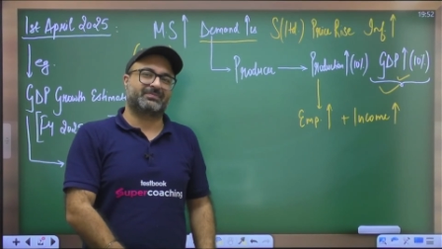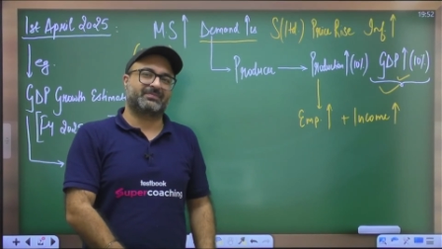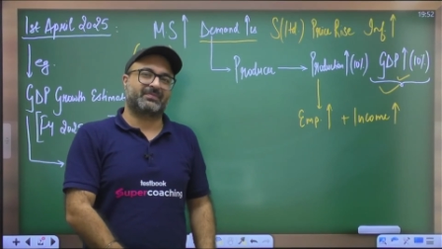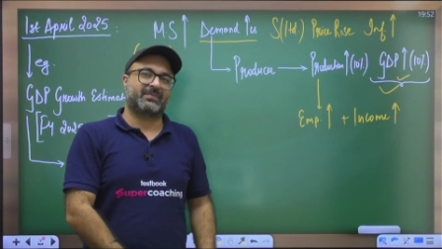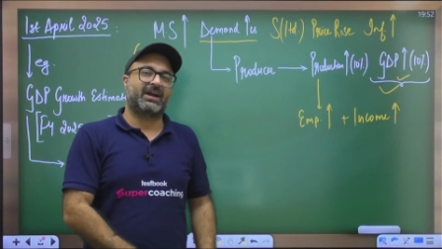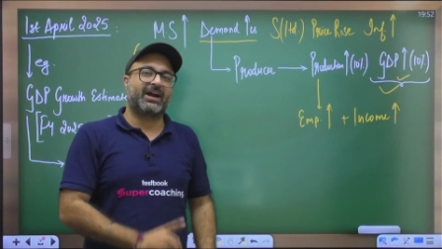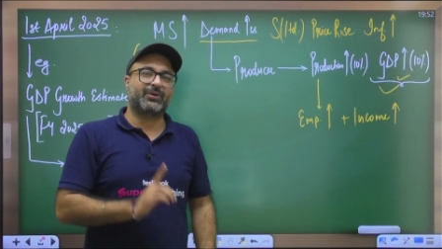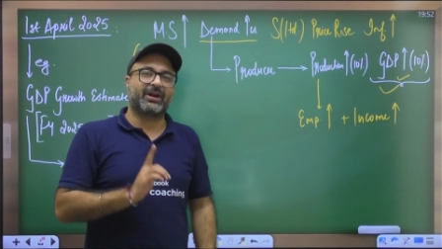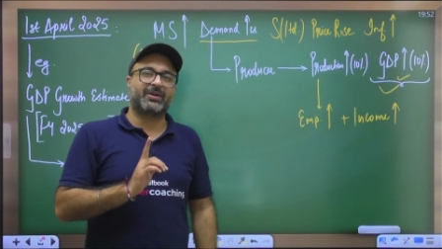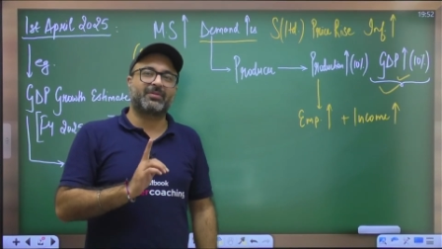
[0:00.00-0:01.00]
Are you getting my
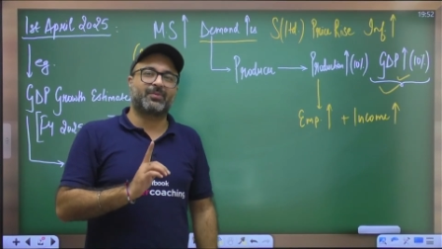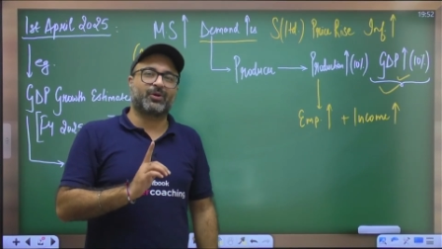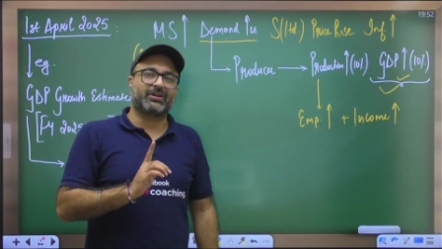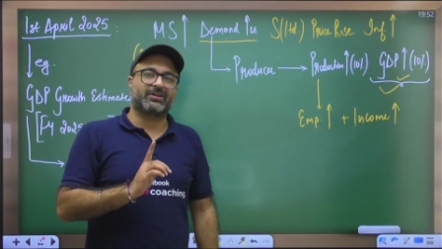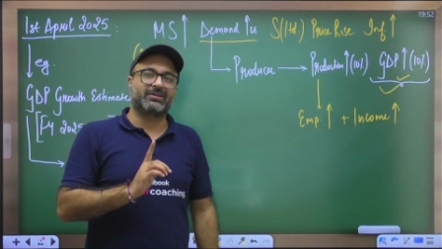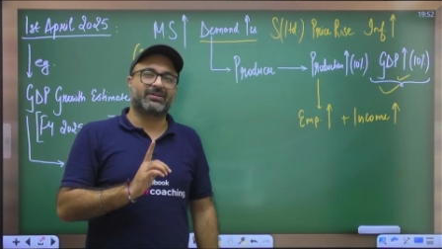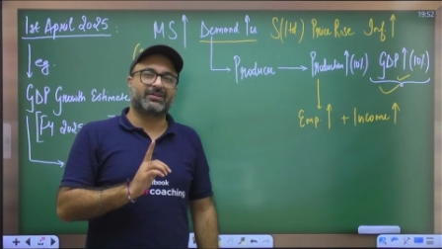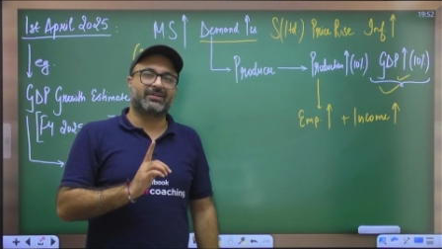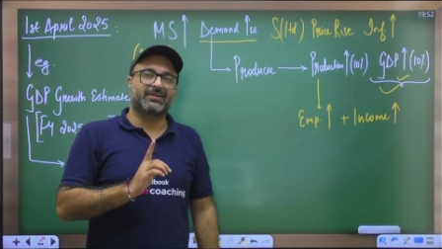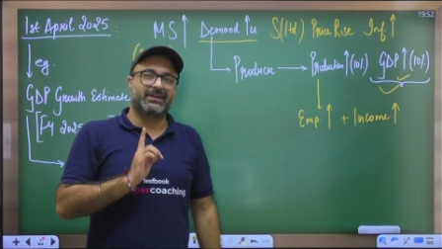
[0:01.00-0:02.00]
point?
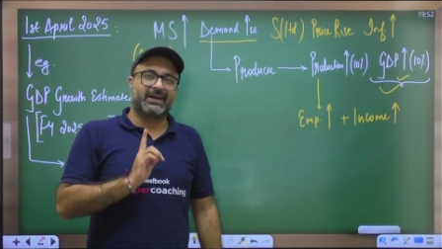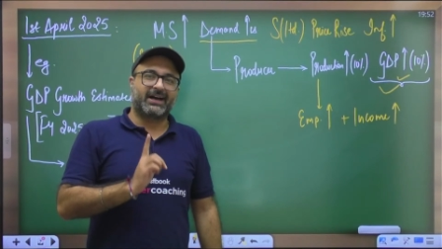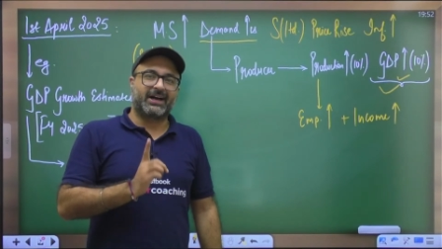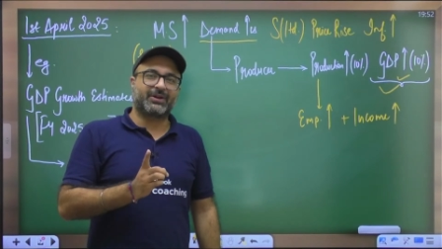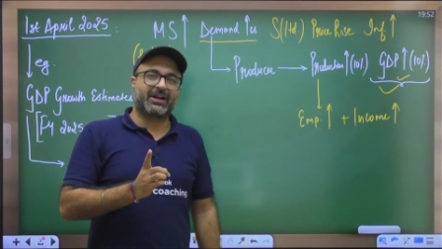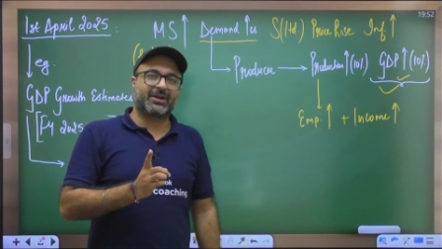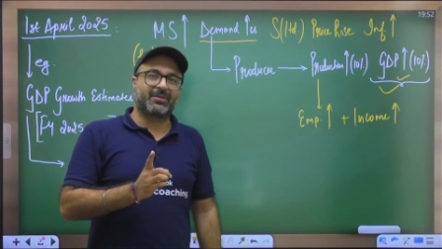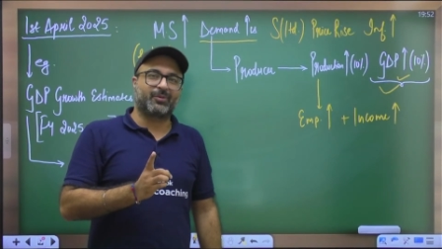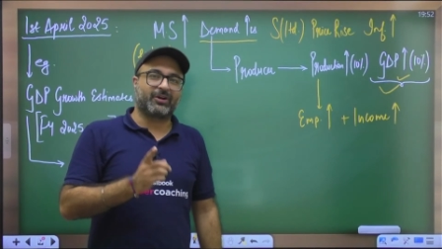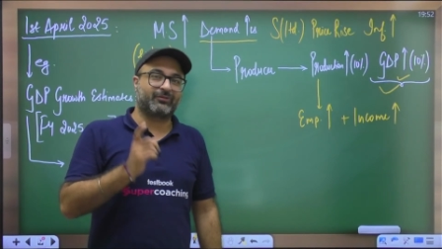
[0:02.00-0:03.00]
Are you getting my point?
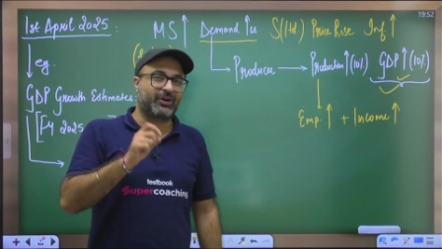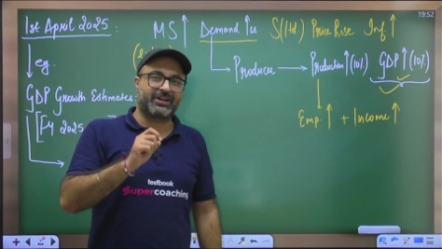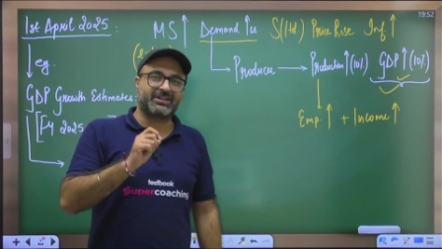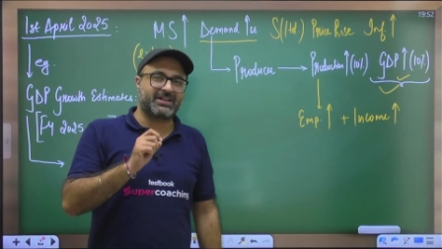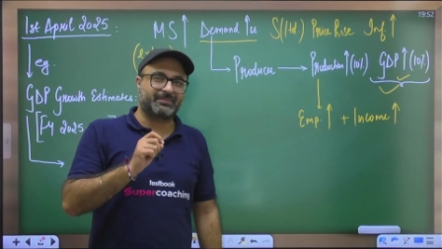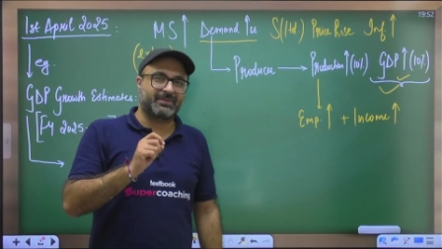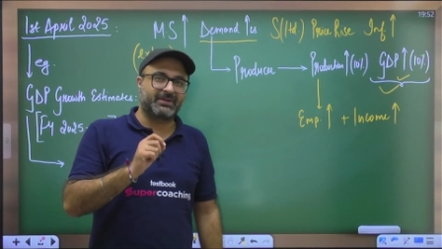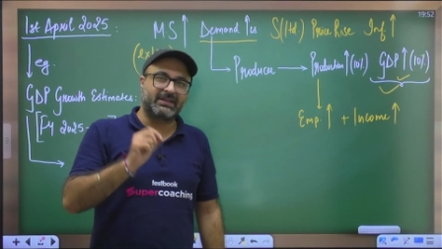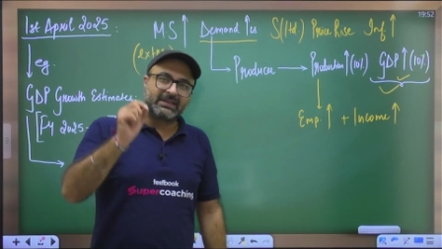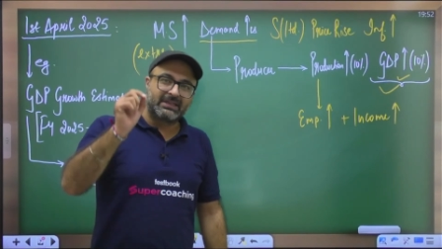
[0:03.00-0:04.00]
For example,
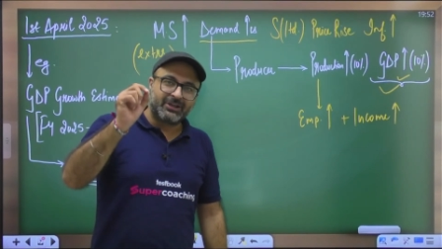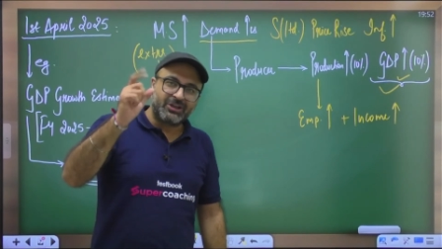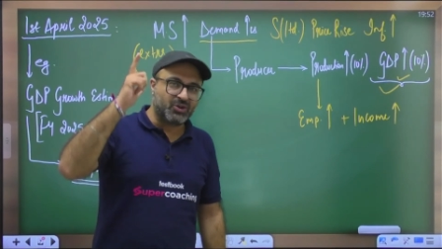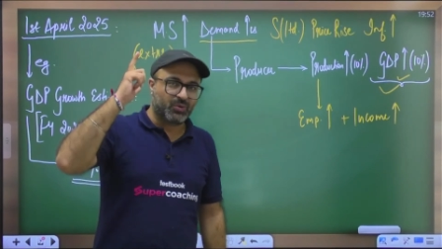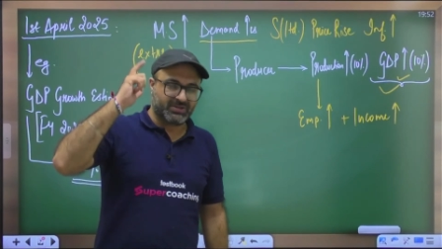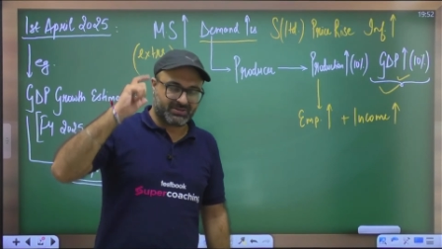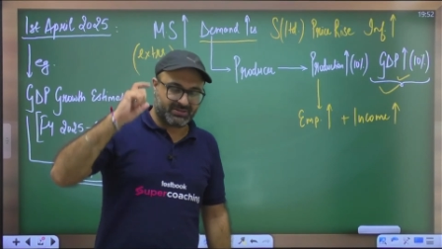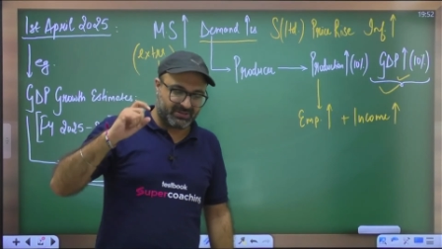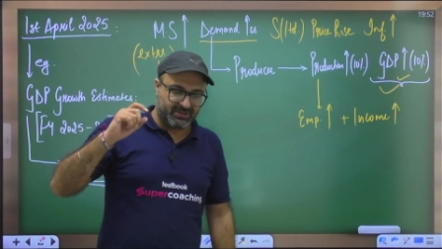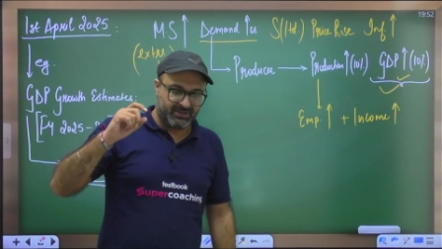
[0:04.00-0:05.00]
US
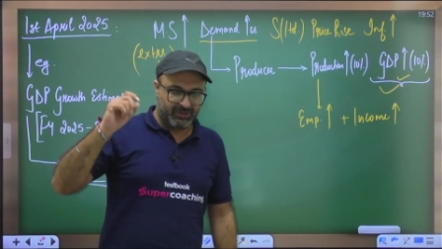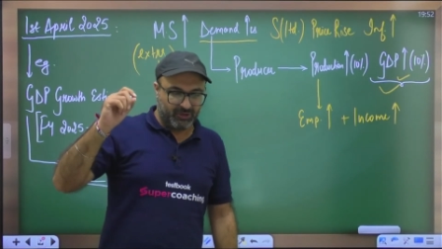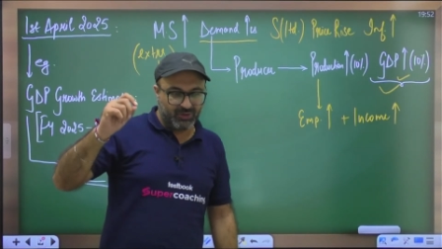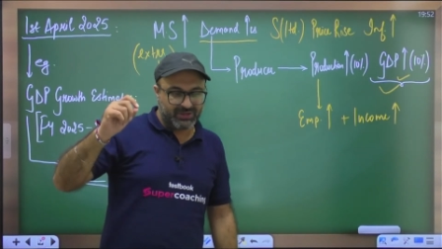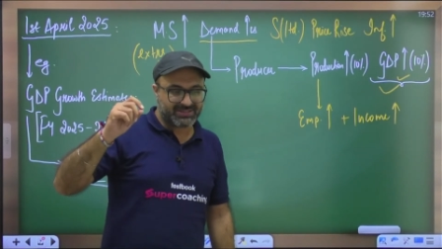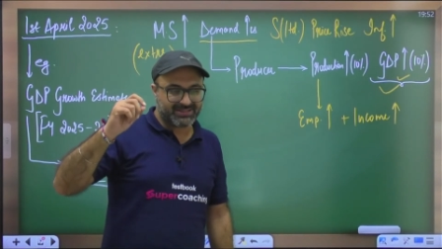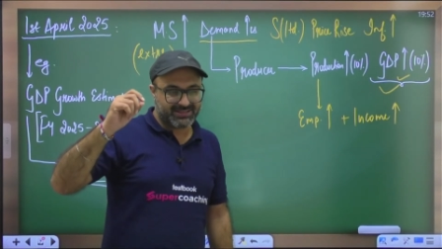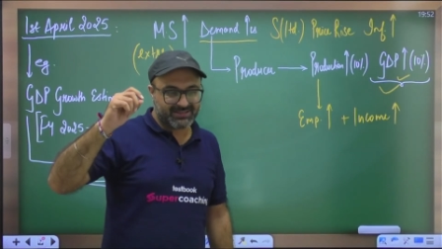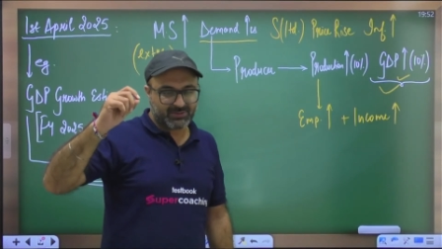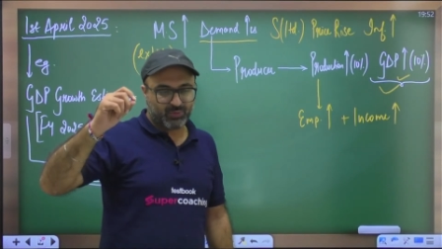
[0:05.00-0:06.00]
is
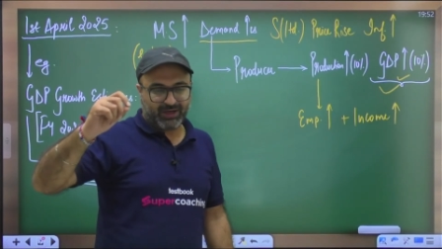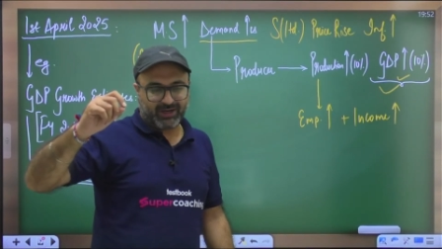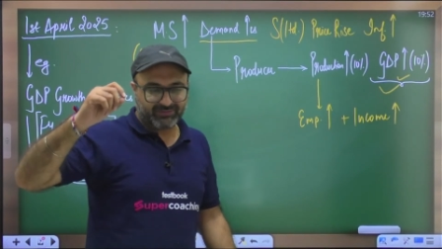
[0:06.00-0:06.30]
the